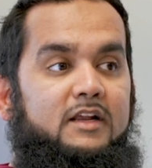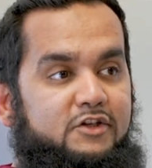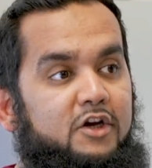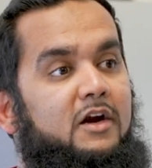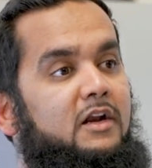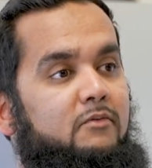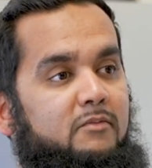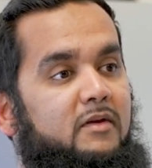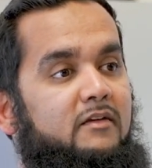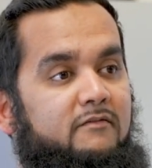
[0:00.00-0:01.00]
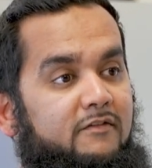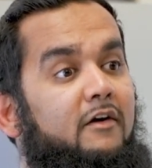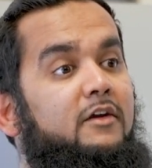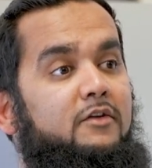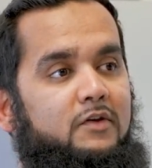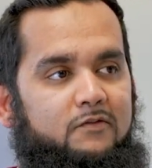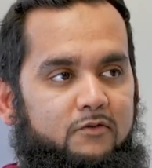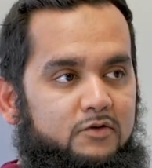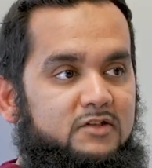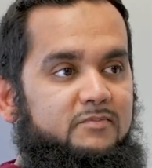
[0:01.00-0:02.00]
Cherry would be very useful
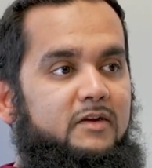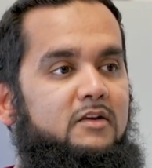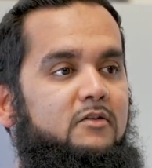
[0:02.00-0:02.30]
to right, speak right.